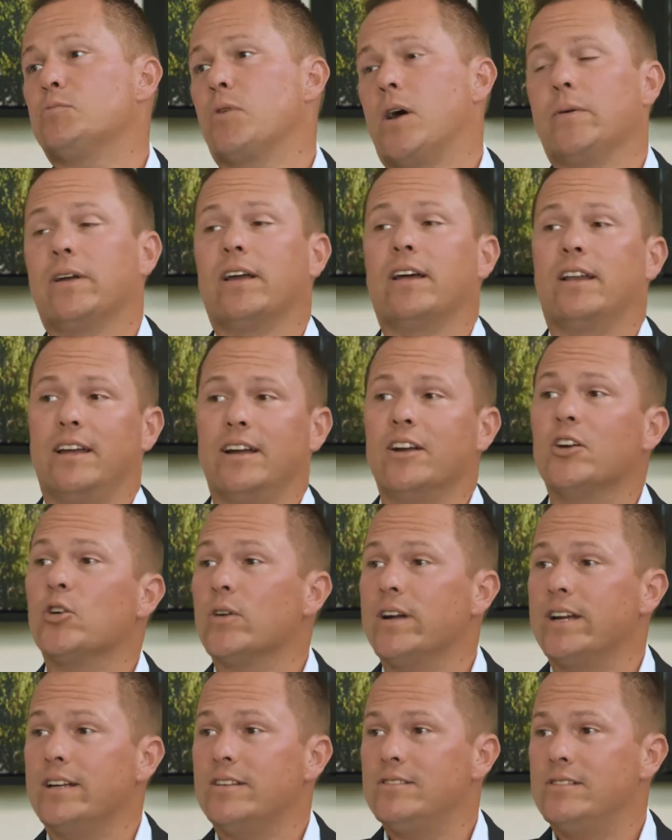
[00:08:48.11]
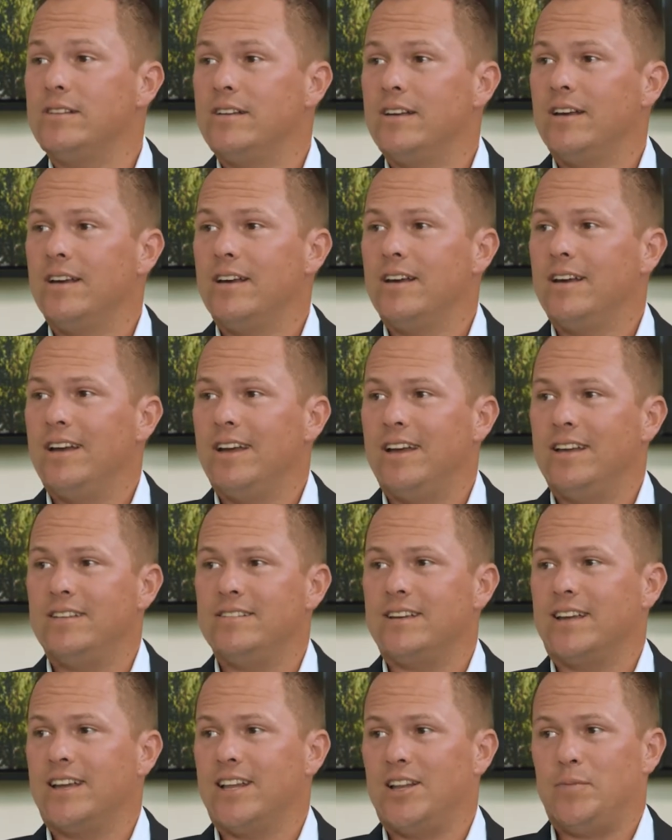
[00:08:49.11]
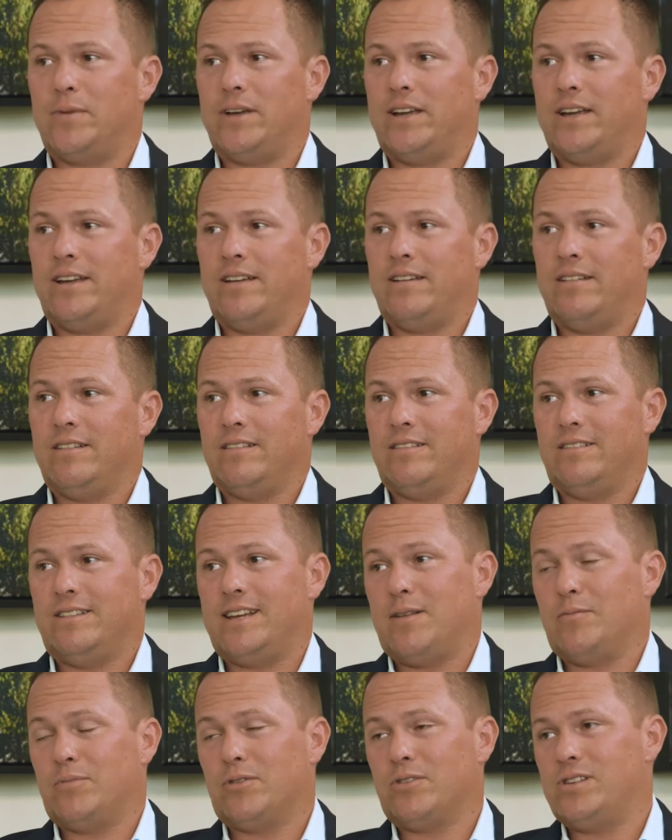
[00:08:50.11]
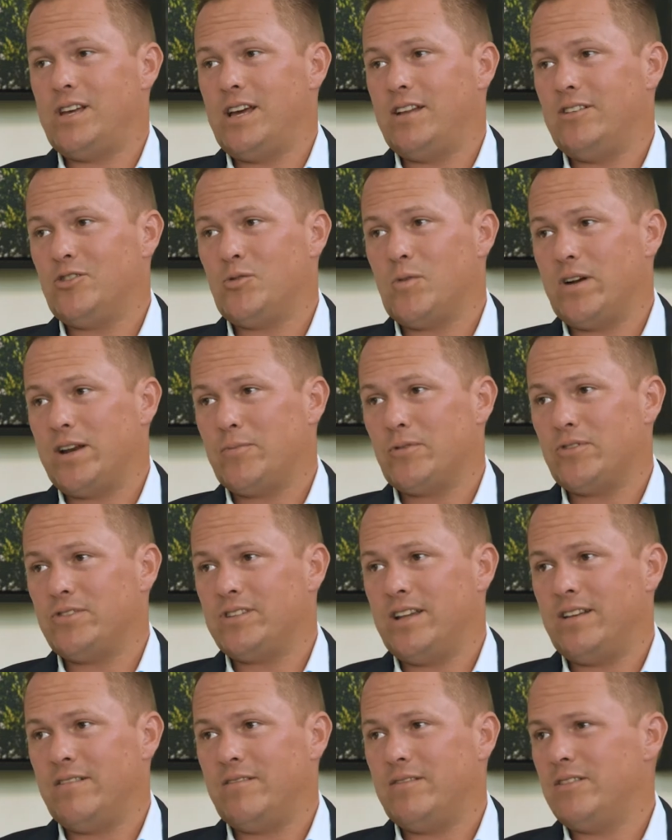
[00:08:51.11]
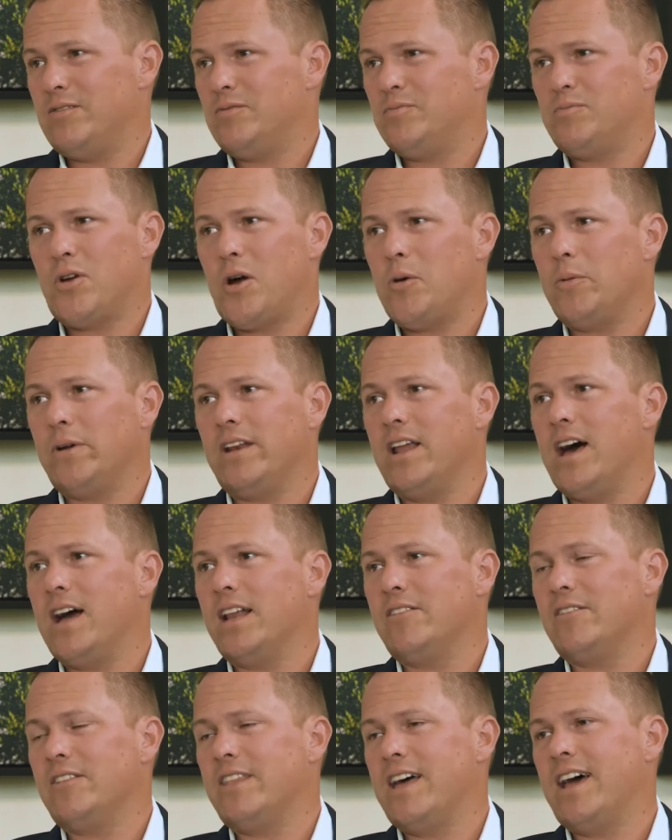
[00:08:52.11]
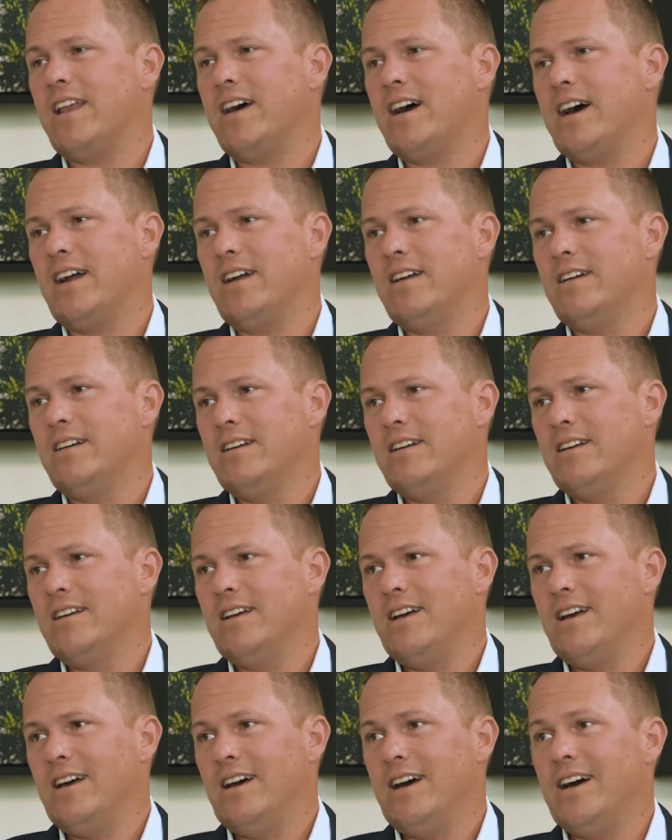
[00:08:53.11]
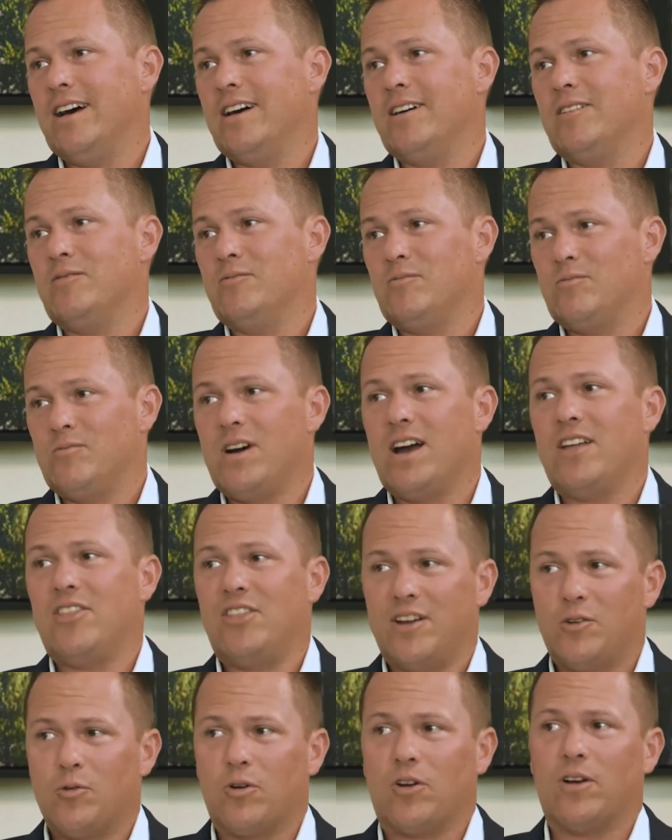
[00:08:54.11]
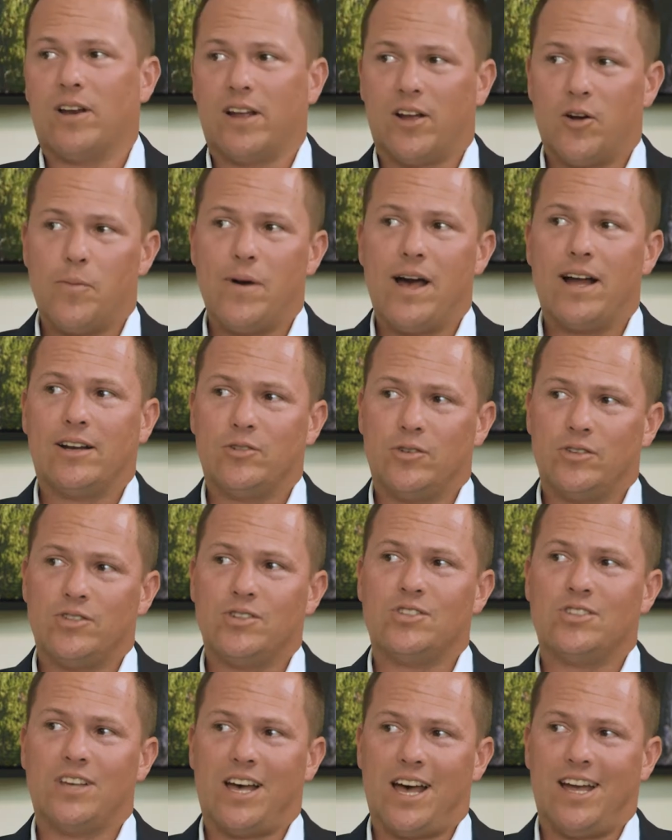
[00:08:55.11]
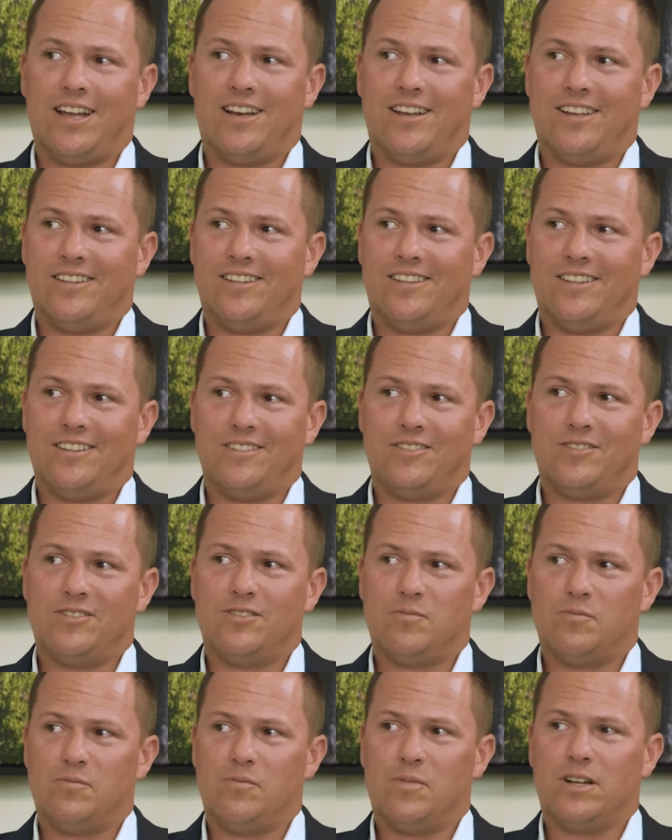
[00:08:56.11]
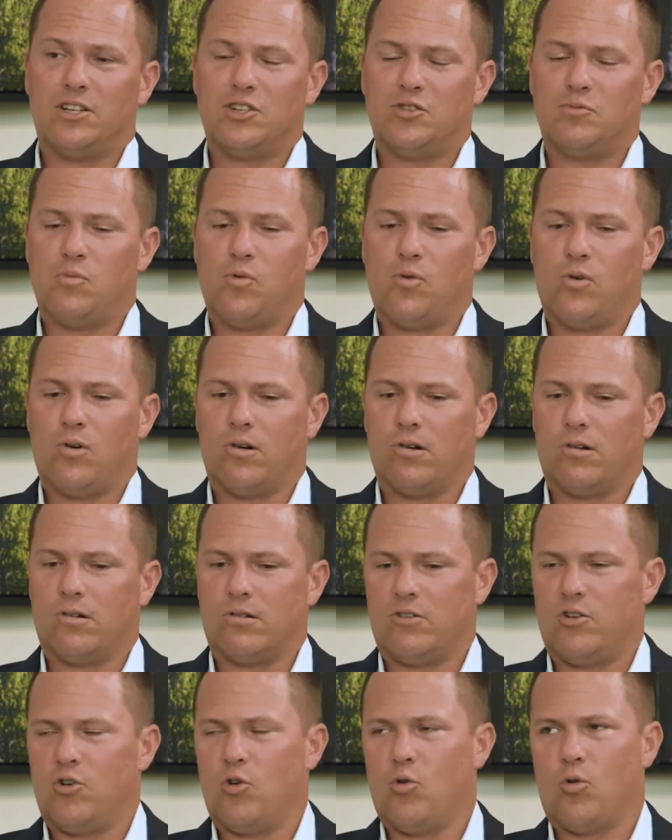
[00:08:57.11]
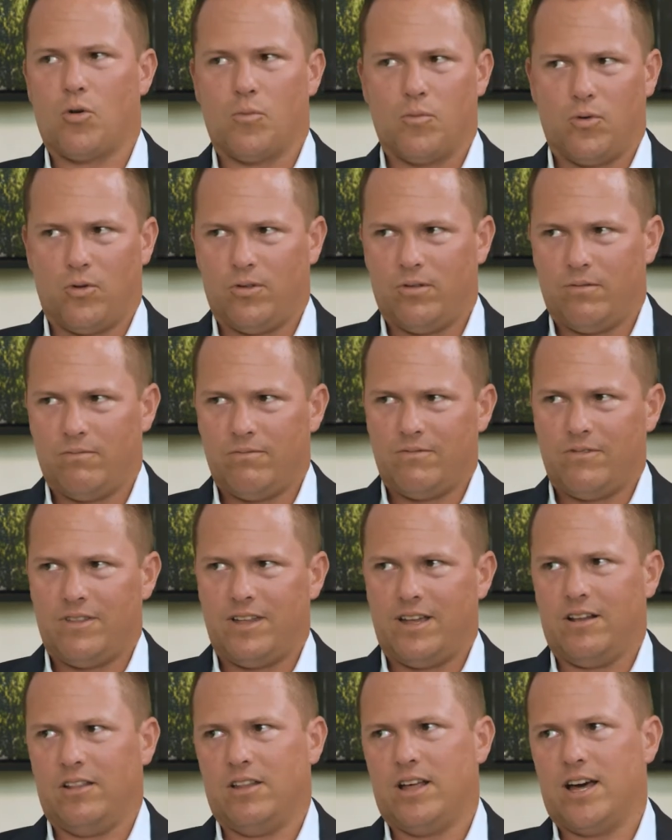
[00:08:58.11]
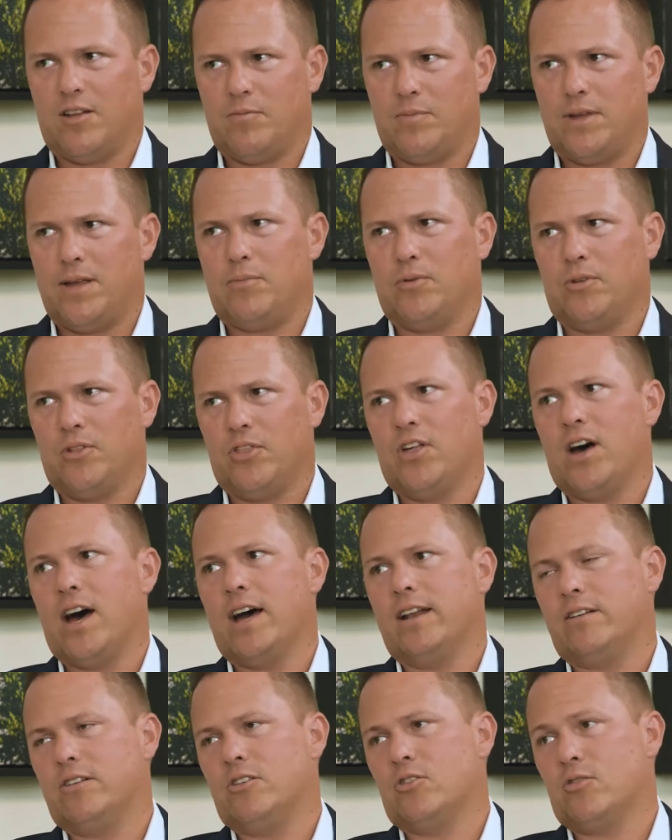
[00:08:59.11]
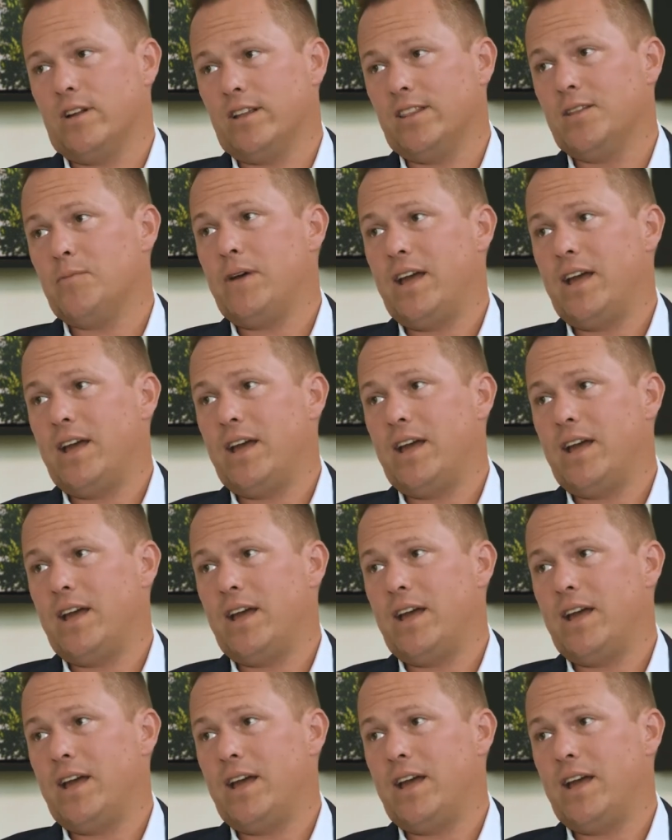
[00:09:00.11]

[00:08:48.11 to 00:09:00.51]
is probably going to increase. Is it going to be 10%, 20%? It's probably not even that high. I think we're going to go back to a society that is much more normal than a lot of people thought during the